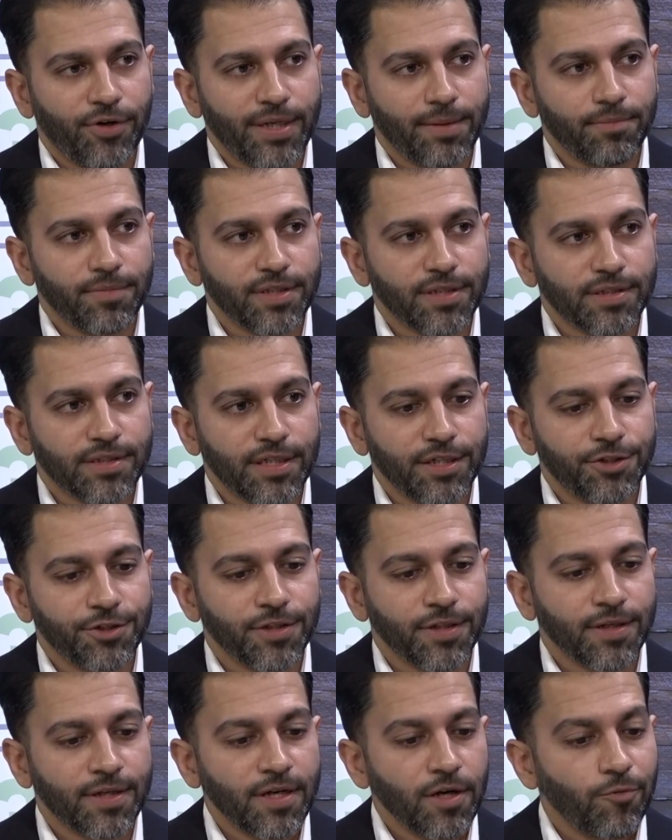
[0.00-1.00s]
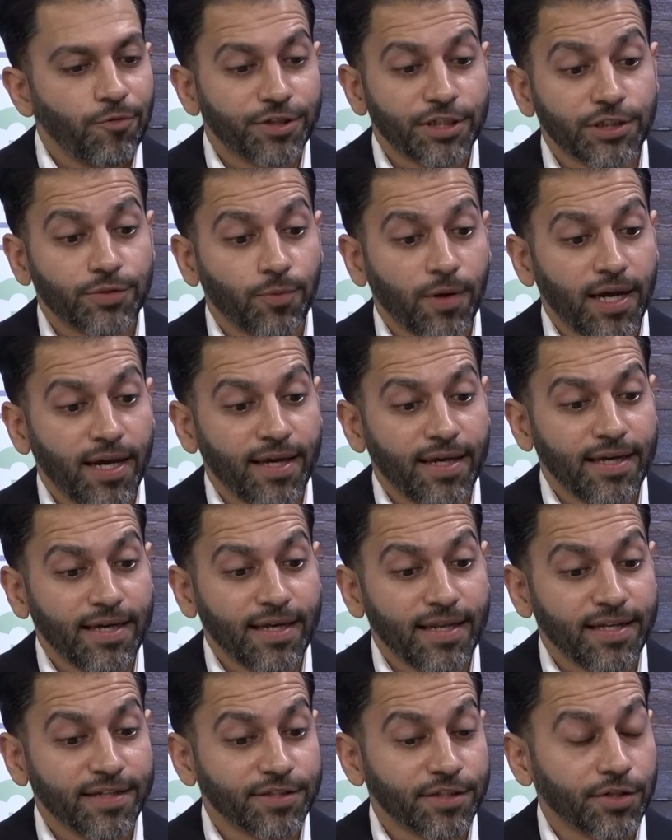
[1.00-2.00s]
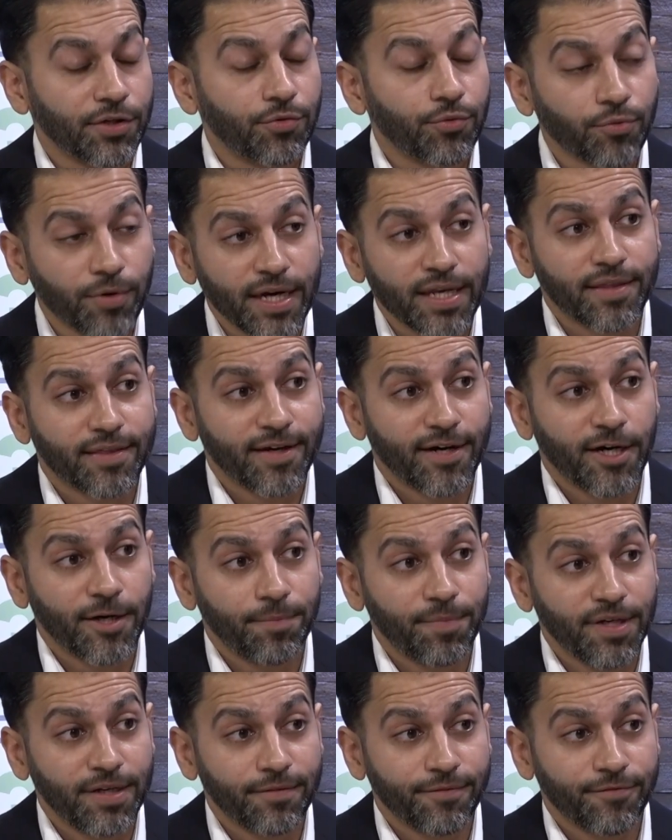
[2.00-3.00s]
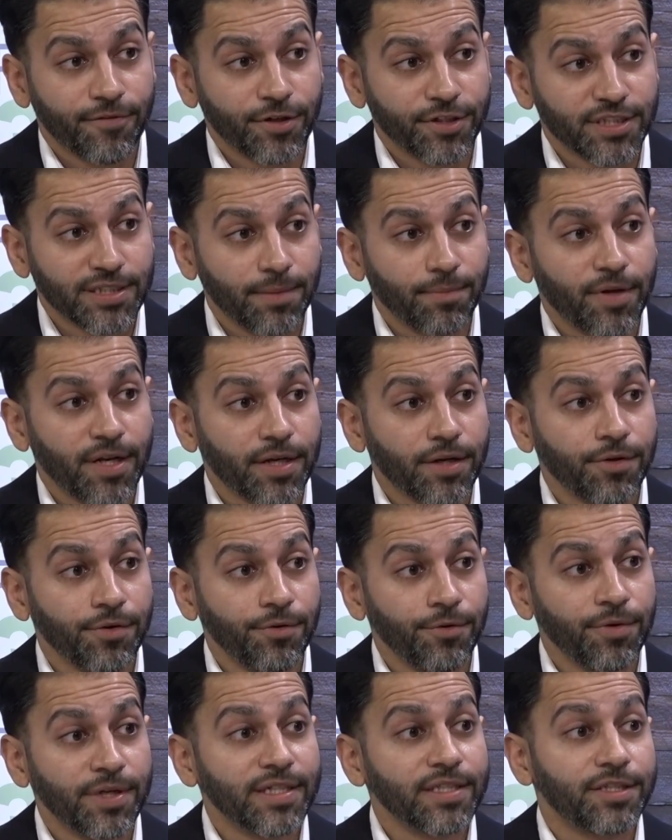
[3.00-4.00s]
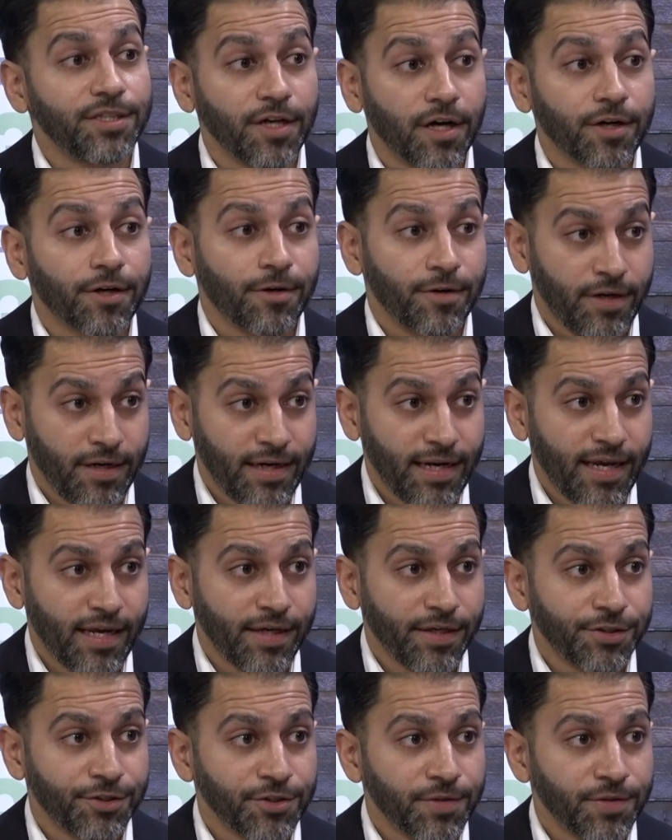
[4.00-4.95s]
embolization, which is why it is a great therapy for somebody who is younger in age.